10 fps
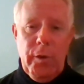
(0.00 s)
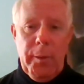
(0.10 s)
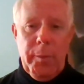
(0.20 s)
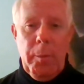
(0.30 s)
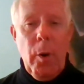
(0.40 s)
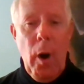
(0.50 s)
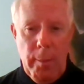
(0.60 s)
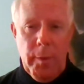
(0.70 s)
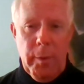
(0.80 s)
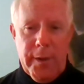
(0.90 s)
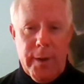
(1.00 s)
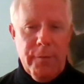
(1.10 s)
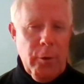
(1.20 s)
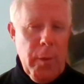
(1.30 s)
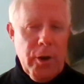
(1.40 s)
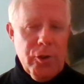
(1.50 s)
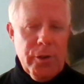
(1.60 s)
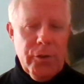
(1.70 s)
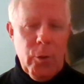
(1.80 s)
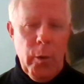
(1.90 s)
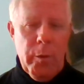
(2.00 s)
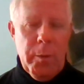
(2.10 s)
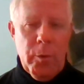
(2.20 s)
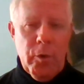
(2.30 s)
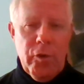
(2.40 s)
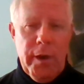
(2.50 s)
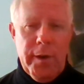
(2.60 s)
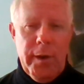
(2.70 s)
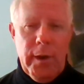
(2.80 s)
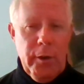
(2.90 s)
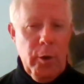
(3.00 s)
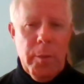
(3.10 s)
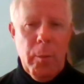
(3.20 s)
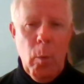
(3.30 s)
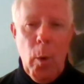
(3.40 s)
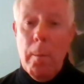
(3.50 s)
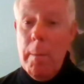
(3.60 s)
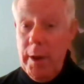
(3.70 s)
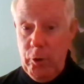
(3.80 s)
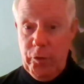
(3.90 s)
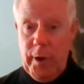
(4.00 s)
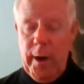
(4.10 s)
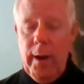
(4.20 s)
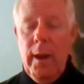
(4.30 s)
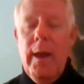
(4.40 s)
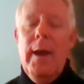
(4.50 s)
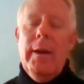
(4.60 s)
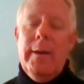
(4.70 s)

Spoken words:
is that probably information is going to be presented a little bit more menu style.